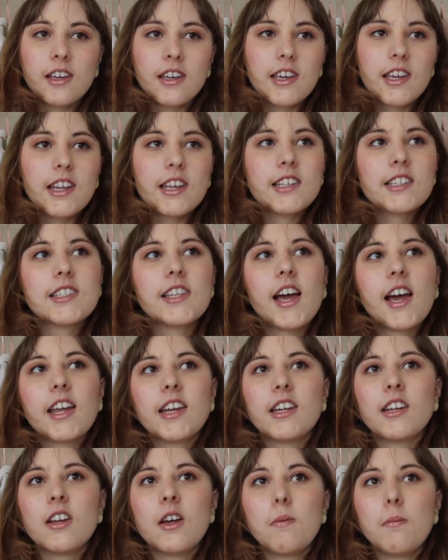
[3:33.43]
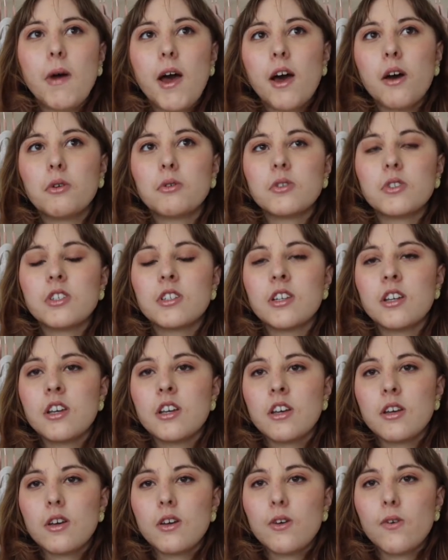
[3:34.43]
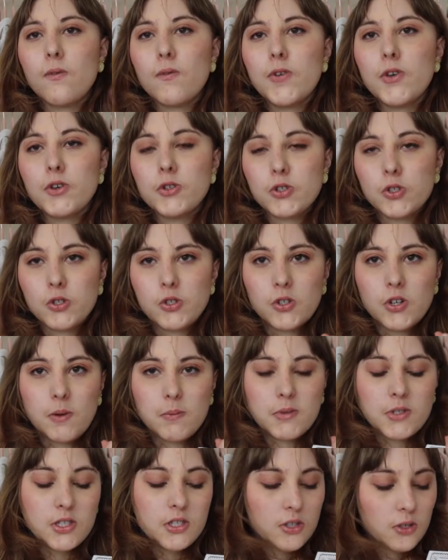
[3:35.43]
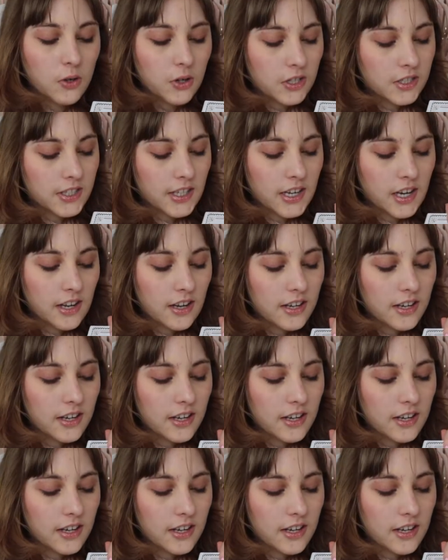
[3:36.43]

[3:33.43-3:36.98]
get excited about future trips to New York City.